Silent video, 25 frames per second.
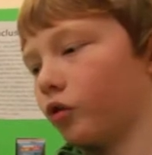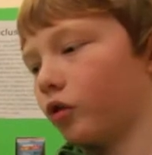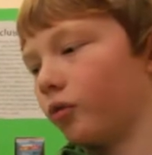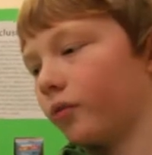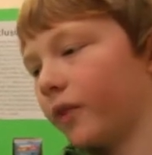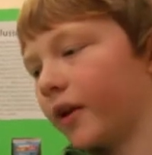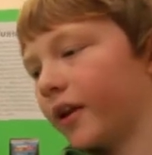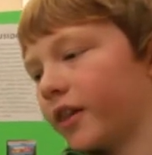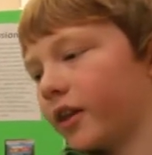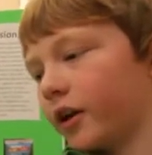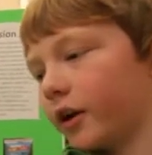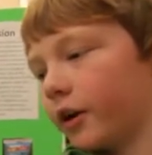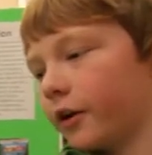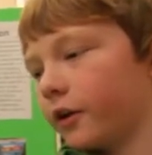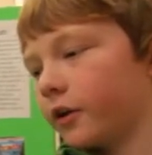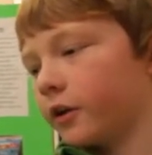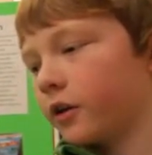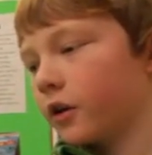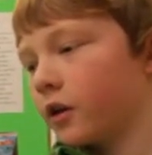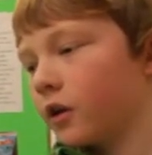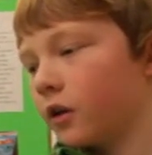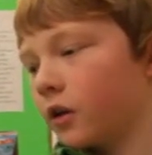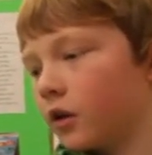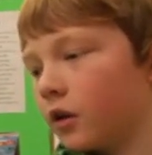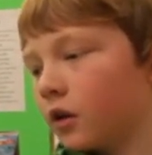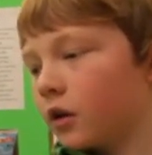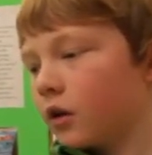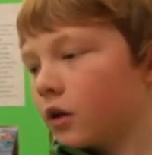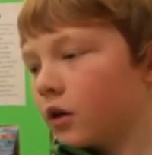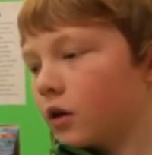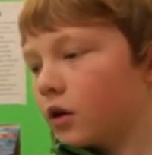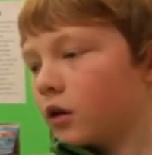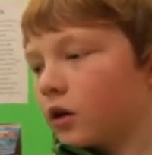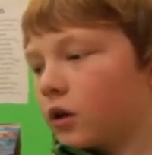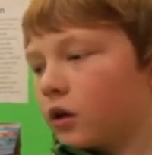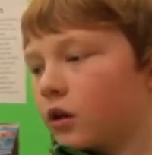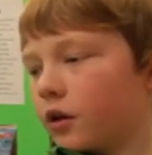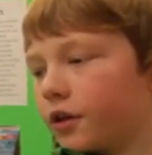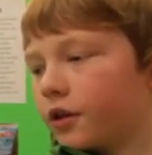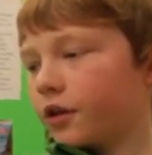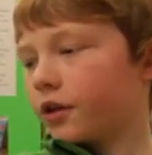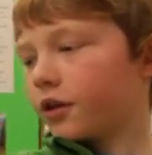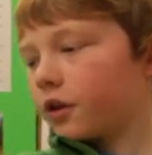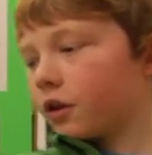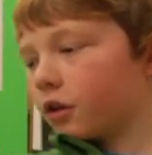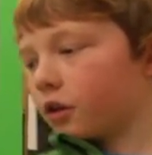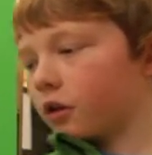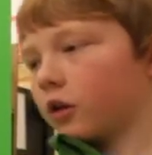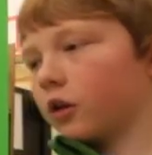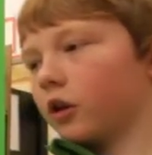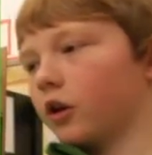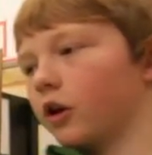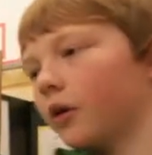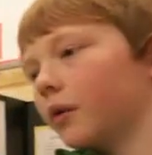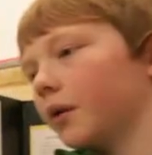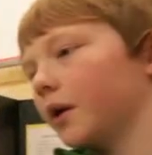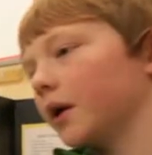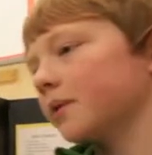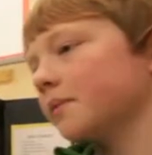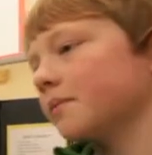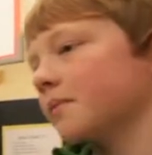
right there is still glowing.